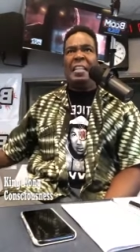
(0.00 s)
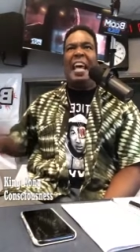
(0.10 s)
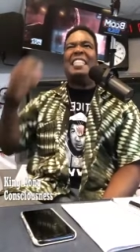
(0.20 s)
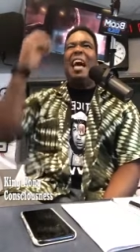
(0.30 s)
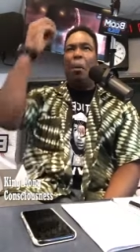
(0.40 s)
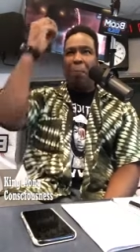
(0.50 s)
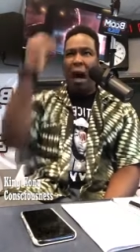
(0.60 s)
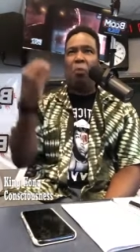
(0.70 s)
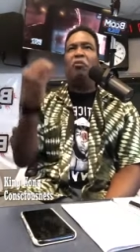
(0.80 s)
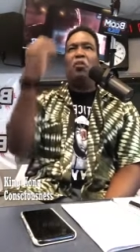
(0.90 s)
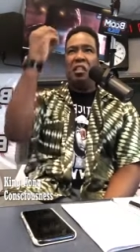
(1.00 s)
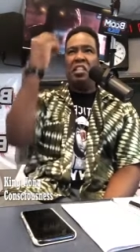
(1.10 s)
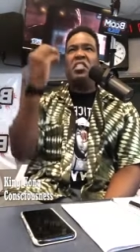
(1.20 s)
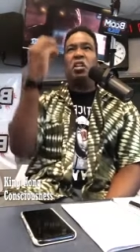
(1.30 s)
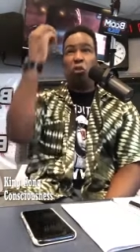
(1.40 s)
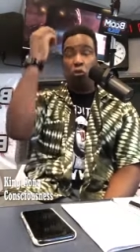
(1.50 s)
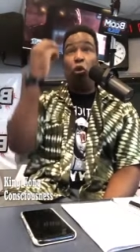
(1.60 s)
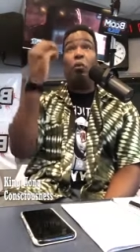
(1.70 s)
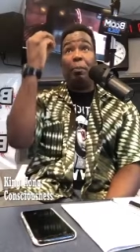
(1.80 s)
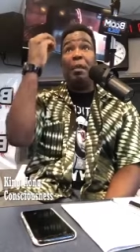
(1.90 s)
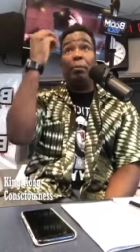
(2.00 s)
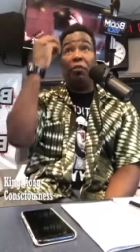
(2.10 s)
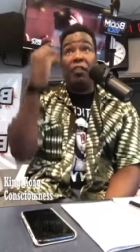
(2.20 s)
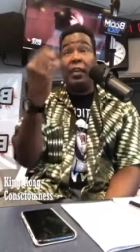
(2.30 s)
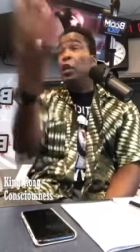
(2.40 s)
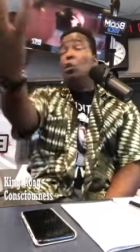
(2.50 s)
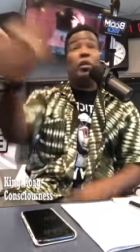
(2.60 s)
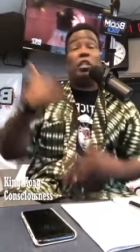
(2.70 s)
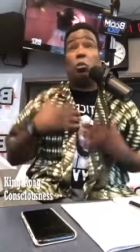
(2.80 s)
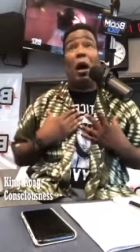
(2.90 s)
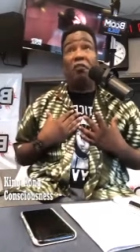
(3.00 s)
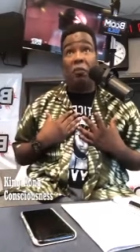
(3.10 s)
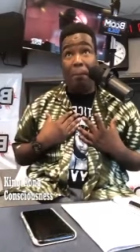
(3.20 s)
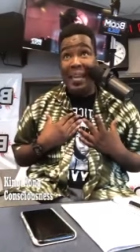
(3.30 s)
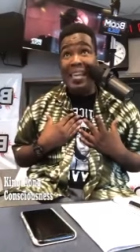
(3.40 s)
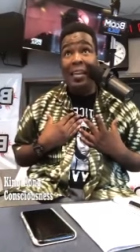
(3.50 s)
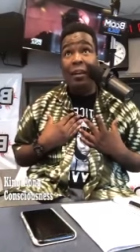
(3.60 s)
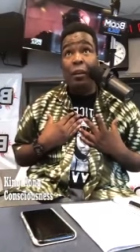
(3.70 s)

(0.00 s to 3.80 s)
That's how powerful it is to control what people think, which is why for me,